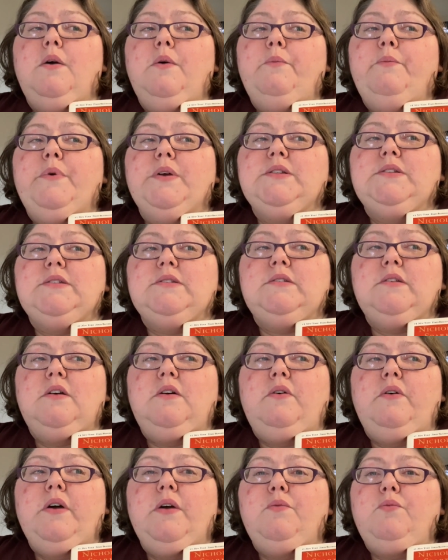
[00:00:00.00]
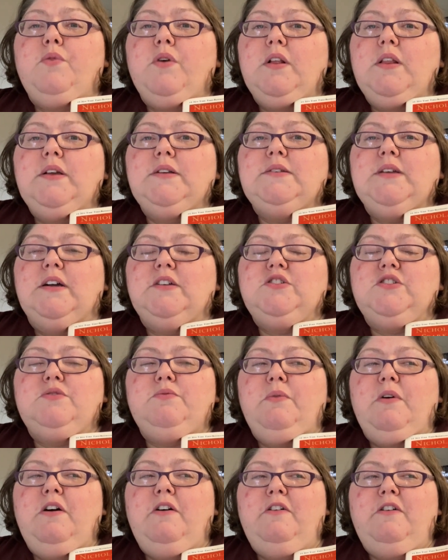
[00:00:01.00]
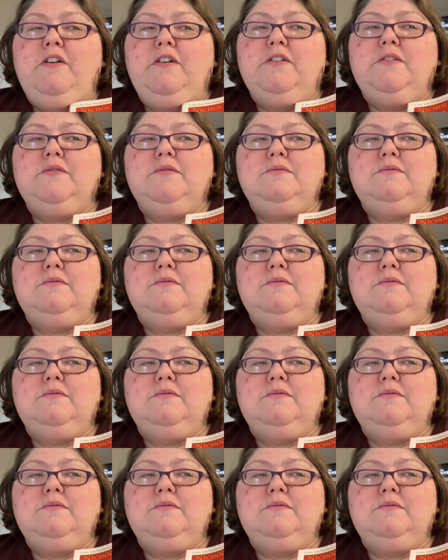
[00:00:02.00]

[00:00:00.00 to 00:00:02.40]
But still, it really touched my heart.